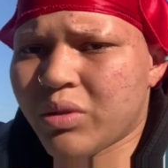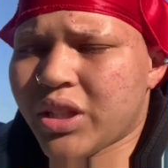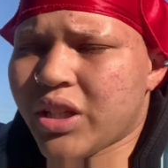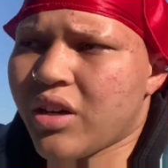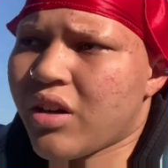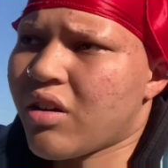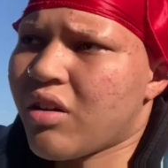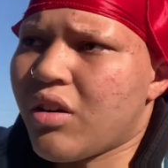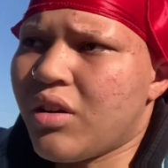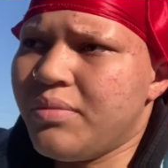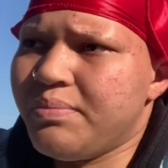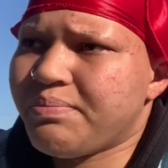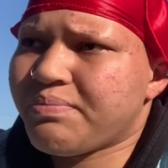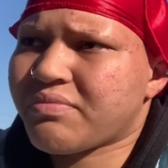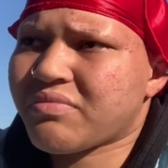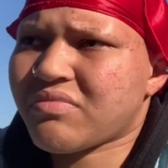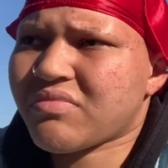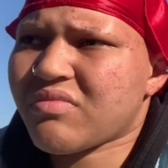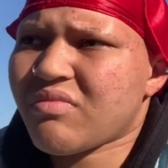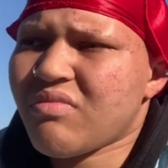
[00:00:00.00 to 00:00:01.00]
that at all.
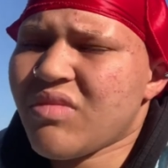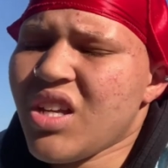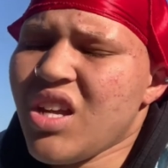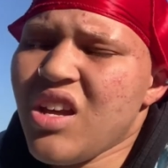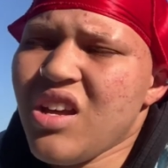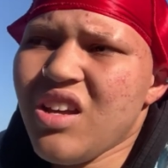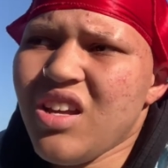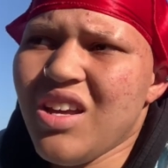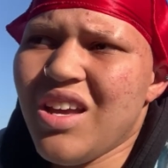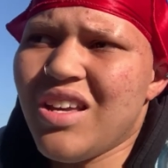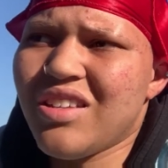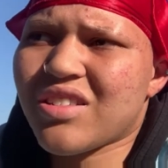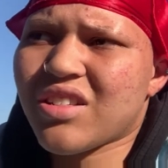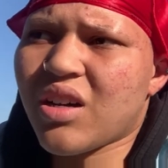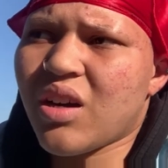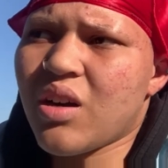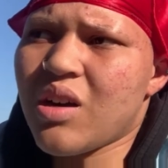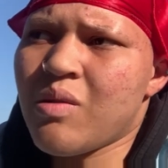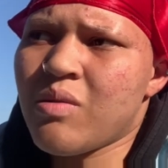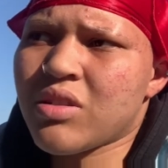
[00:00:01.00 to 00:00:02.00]
And
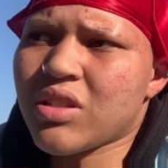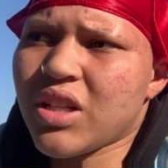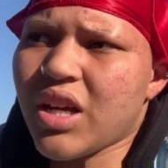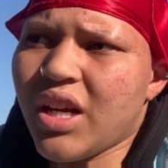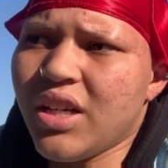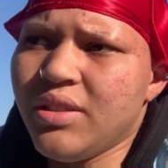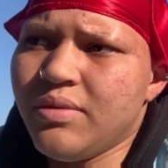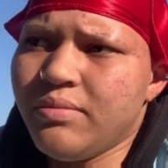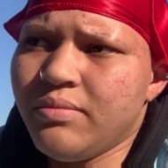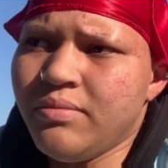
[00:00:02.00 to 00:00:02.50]
so it was like,